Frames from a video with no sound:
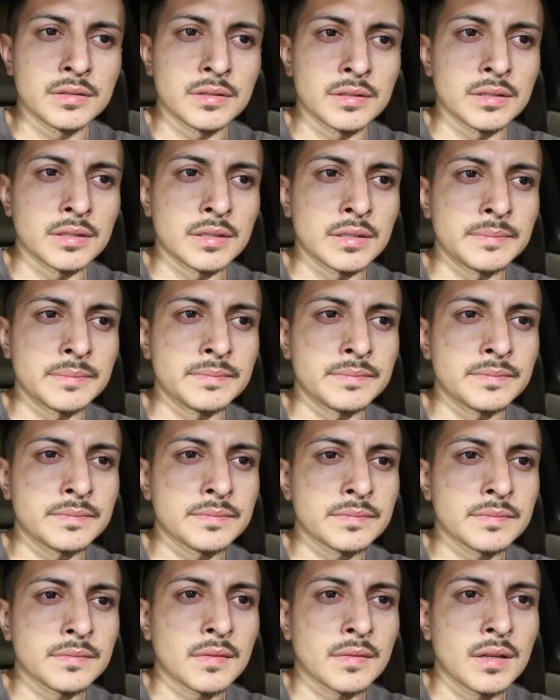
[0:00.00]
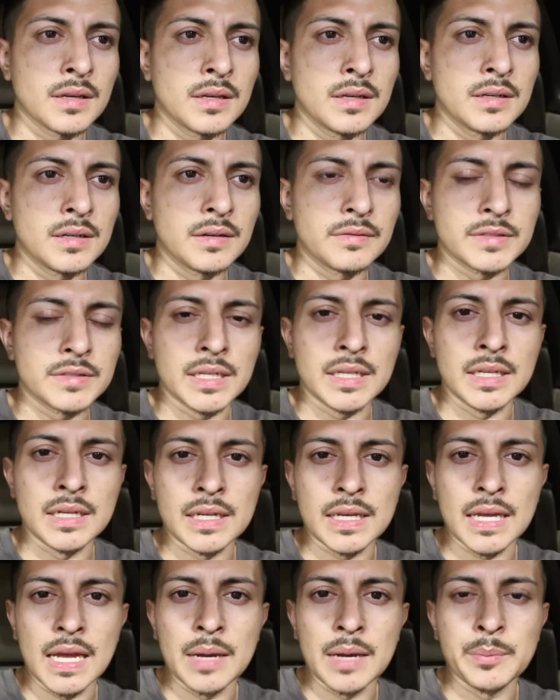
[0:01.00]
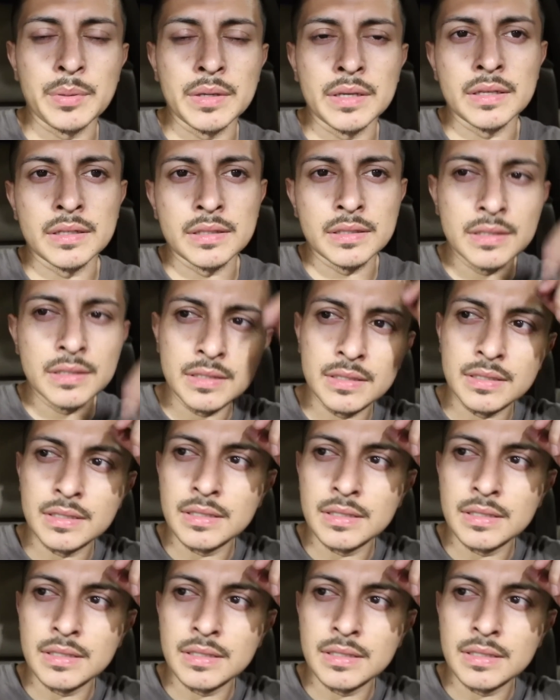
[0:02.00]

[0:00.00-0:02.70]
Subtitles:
Taken it camping.